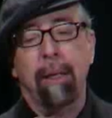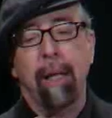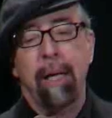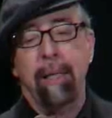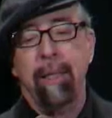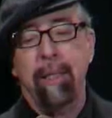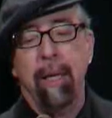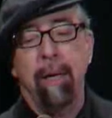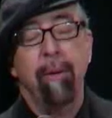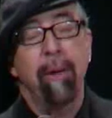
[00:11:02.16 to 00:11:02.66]

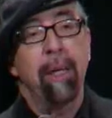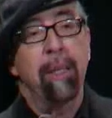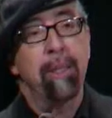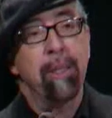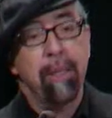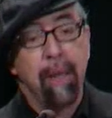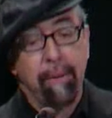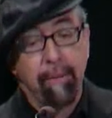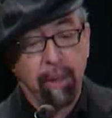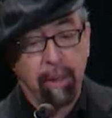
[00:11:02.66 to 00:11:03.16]
last year and in
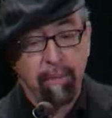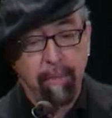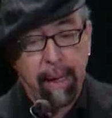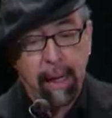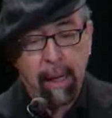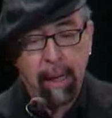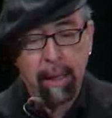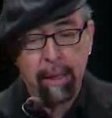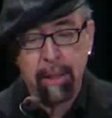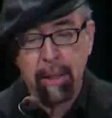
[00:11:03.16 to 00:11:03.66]
several of my
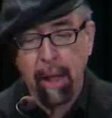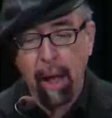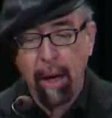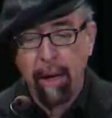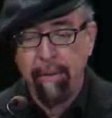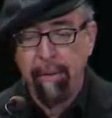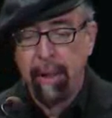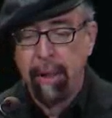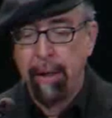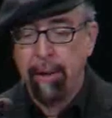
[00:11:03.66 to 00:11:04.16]
Honest Liar
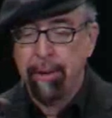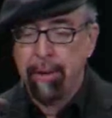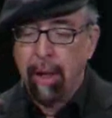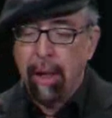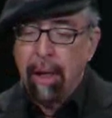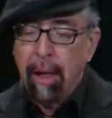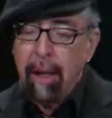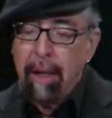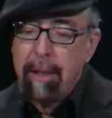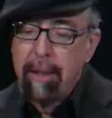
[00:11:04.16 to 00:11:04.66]
videos,
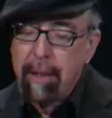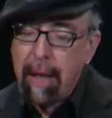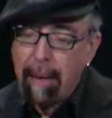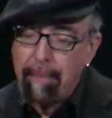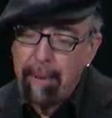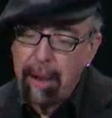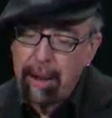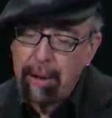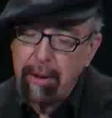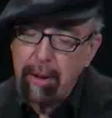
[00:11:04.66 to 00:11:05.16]

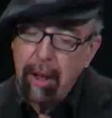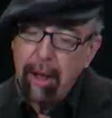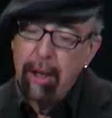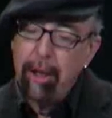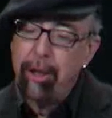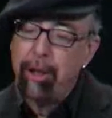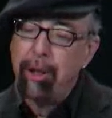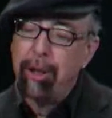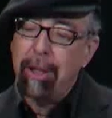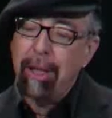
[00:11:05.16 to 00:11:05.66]
skeptics
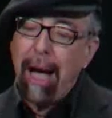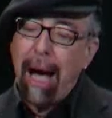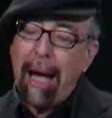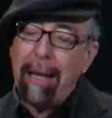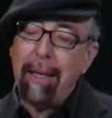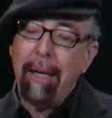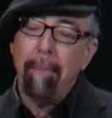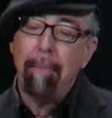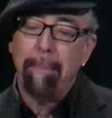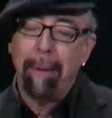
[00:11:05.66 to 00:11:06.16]
should
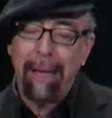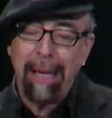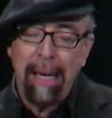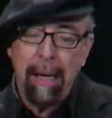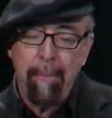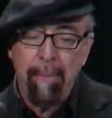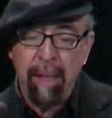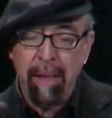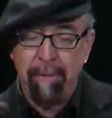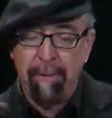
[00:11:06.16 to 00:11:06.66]
not
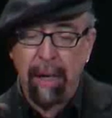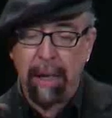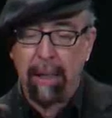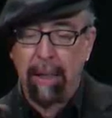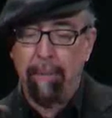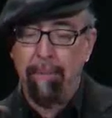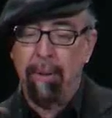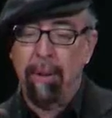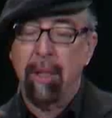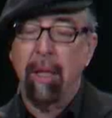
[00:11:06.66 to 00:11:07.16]
blame the
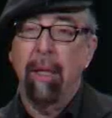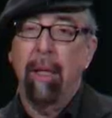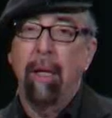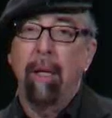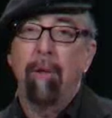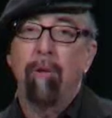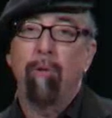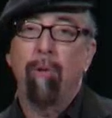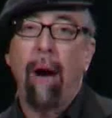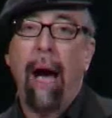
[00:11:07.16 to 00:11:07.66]
victims.
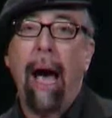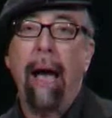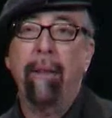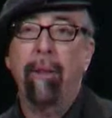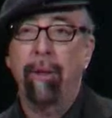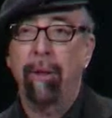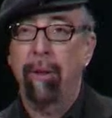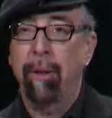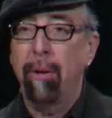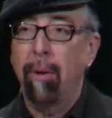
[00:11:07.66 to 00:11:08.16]

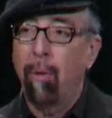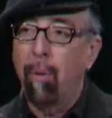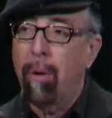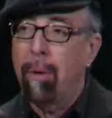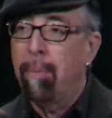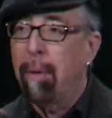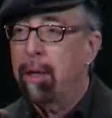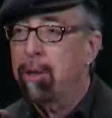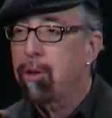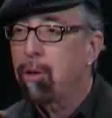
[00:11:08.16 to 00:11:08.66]
Rather, we
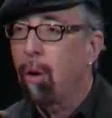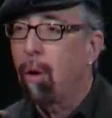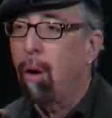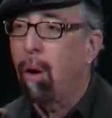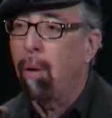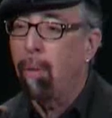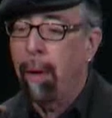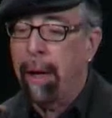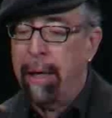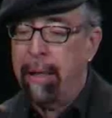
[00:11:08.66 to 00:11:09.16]
must
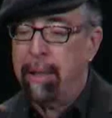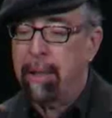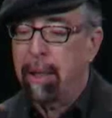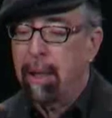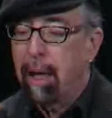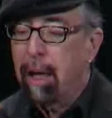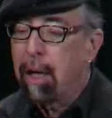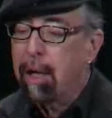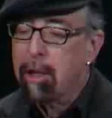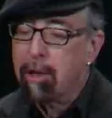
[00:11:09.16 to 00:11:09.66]
always
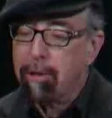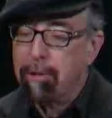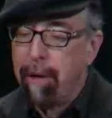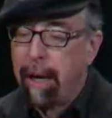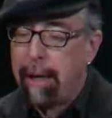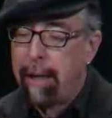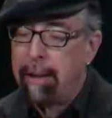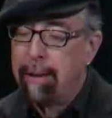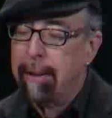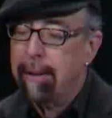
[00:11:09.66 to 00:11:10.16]

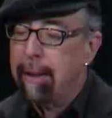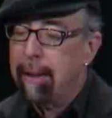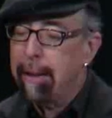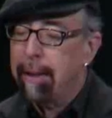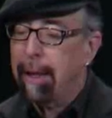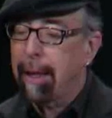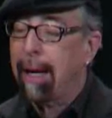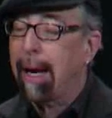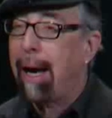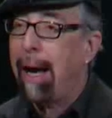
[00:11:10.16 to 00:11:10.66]
credit
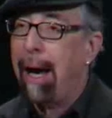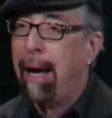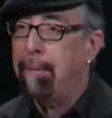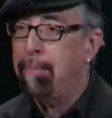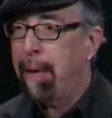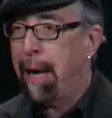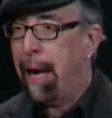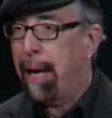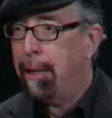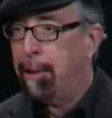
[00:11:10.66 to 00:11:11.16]
the con
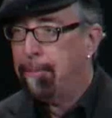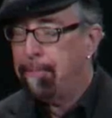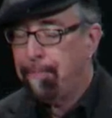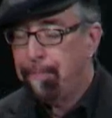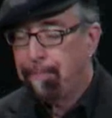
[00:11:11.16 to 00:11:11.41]
man.